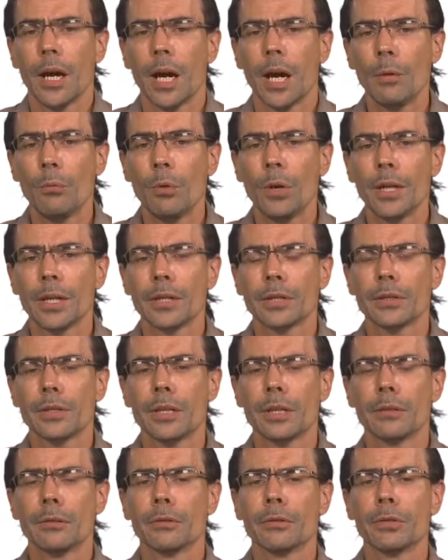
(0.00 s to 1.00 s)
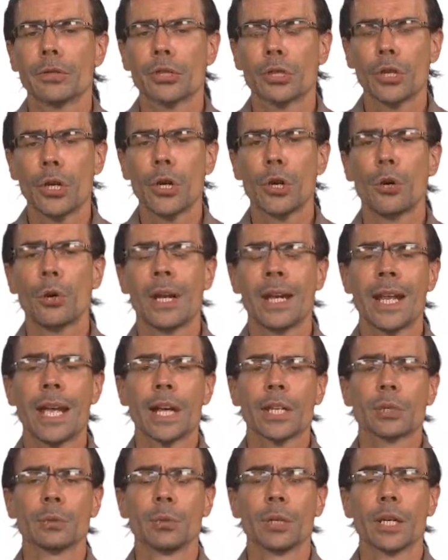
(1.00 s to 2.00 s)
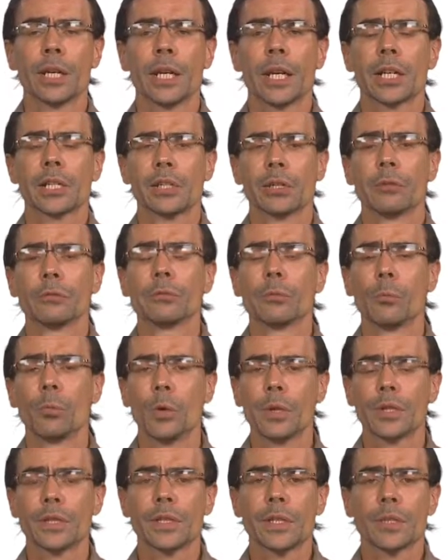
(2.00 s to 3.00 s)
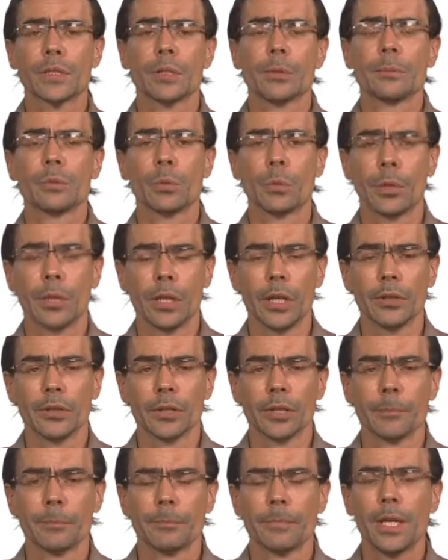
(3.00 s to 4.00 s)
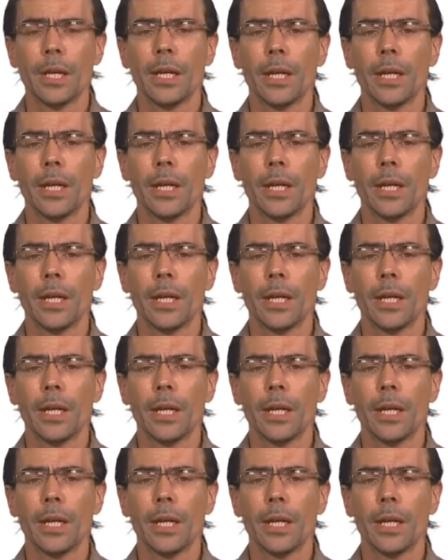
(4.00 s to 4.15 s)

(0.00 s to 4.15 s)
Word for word: want to show an actual connection from one system to another.